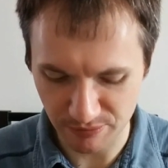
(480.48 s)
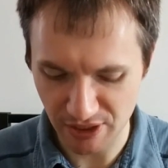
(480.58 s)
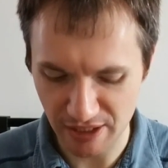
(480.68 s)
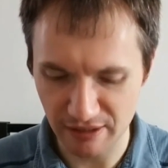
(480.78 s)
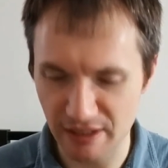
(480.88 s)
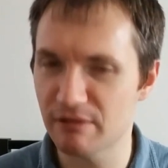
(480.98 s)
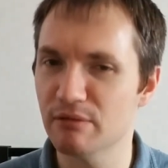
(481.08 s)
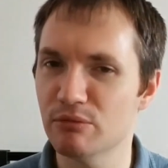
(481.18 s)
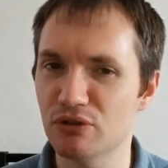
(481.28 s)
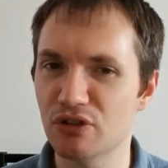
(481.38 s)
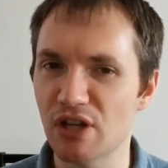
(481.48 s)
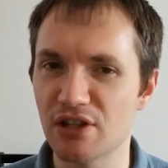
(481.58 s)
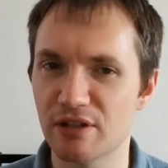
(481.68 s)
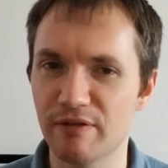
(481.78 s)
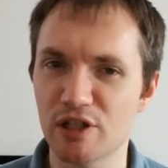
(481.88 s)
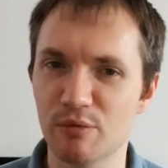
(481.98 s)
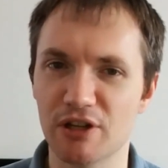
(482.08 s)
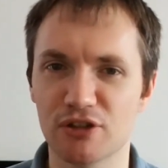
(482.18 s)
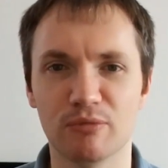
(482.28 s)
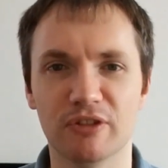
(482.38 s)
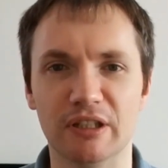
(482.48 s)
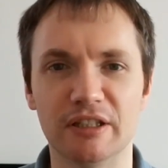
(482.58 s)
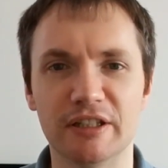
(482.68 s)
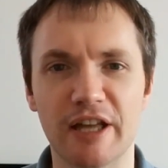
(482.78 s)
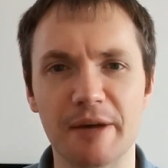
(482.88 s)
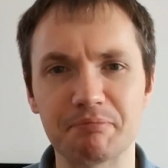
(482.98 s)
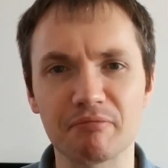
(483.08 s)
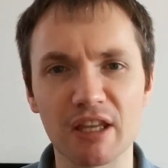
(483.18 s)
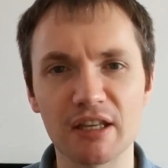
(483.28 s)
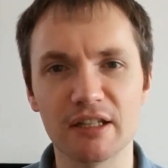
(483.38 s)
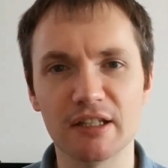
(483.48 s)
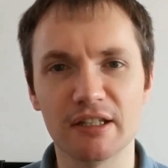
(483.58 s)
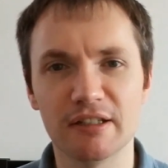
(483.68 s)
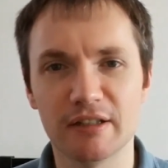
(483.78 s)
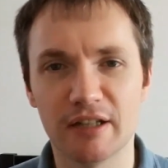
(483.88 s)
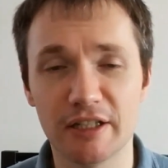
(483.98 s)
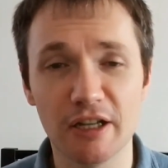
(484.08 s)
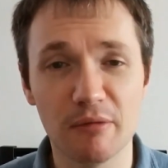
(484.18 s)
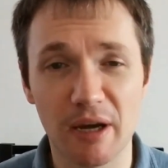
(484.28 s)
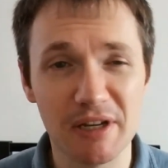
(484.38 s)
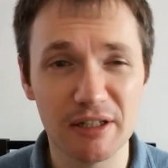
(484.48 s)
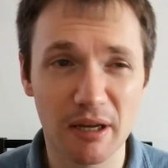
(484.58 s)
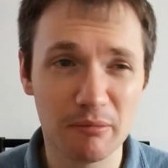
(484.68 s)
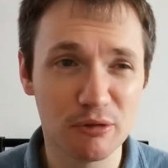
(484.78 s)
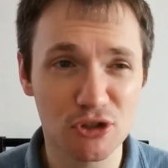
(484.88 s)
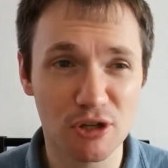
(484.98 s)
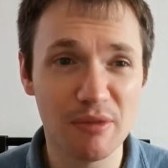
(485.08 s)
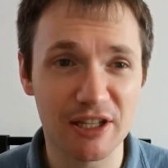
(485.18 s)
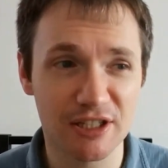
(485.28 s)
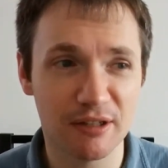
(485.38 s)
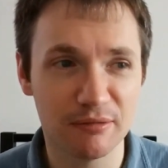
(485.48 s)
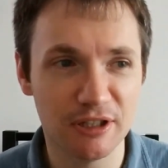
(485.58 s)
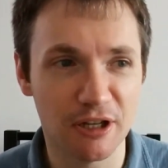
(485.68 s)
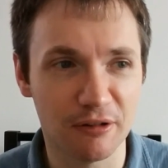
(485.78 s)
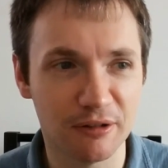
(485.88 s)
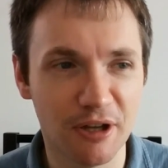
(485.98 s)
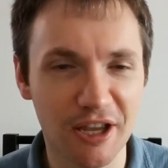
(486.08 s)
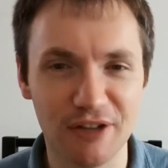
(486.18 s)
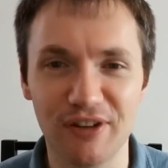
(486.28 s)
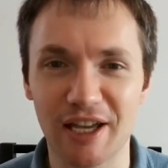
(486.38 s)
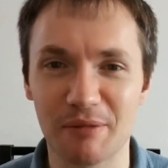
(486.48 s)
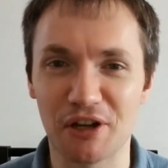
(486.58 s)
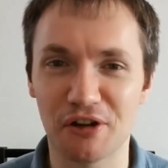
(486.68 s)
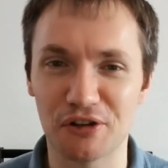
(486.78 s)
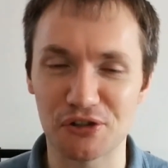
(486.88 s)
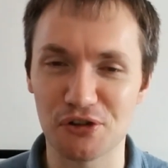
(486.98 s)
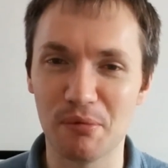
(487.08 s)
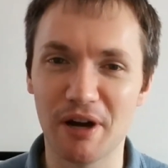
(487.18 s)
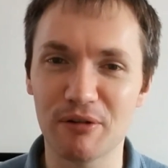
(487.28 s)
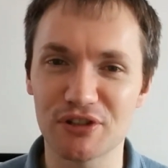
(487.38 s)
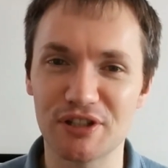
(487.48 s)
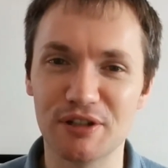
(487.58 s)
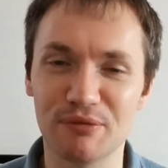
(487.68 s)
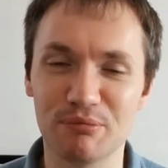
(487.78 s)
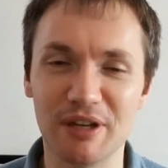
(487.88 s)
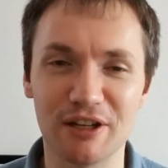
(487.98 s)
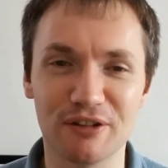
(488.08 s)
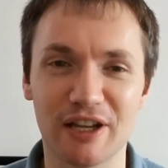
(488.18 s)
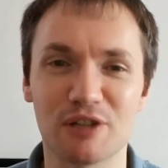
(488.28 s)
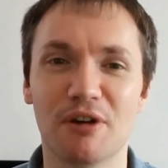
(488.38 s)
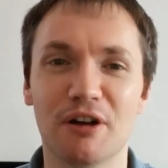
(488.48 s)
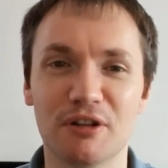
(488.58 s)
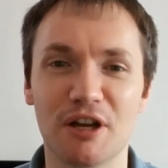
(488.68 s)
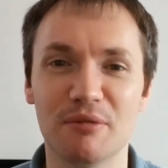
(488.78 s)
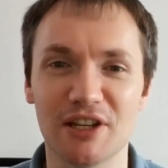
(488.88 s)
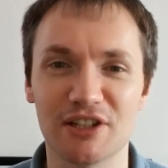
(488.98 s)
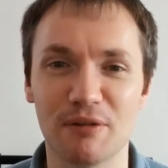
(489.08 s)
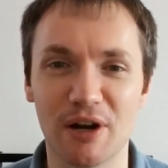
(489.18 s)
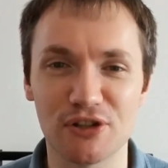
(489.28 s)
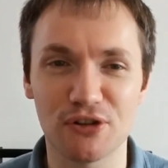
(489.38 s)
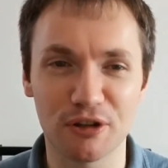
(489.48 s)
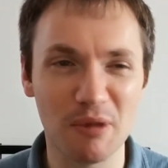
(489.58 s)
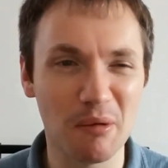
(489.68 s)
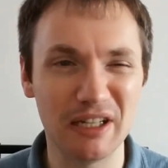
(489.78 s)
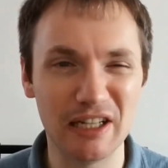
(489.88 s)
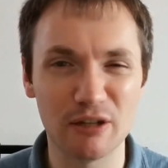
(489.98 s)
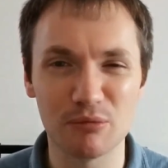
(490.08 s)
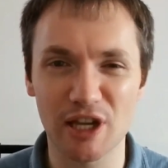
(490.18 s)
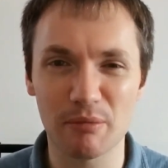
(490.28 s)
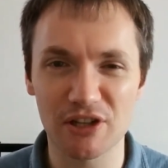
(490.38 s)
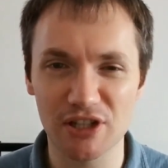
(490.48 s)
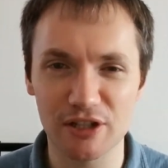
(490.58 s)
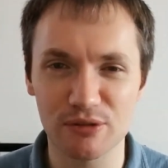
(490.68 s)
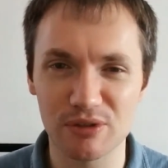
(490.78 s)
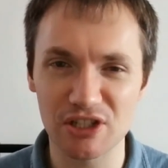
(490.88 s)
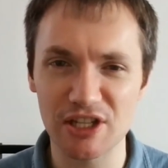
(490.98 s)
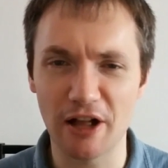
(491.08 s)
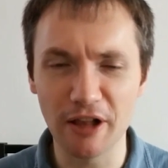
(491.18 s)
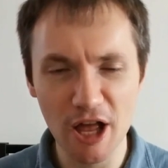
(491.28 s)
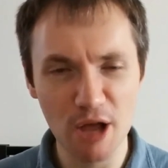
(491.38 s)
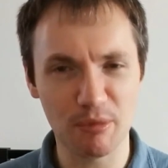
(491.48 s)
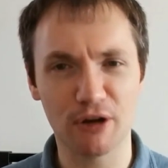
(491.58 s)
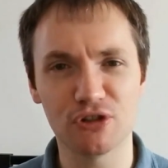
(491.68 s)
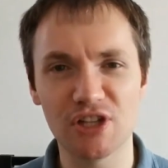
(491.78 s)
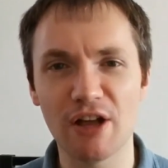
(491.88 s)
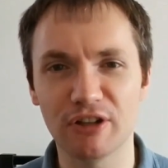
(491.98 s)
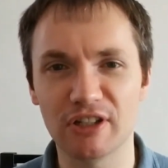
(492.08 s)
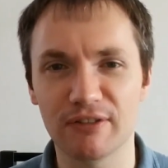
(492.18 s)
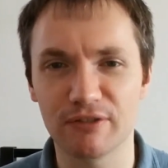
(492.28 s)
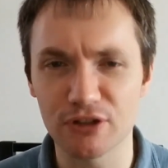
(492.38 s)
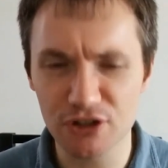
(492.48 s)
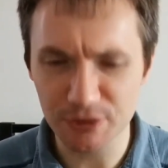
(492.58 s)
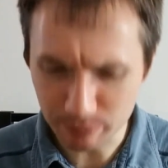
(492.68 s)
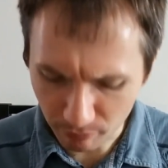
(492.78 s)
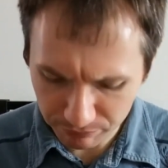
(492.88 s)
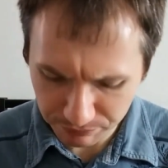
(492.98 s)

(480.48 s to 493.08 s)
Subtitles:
Winton, was saying that they'd changed the recipe or something. And I must admit, you know, you'd think I'd be a connoisseur, but I wasn't big enough expert on Nestlé white chocolate. Maybe I needed them side by side, something to tell. But I couldn't tell the difference.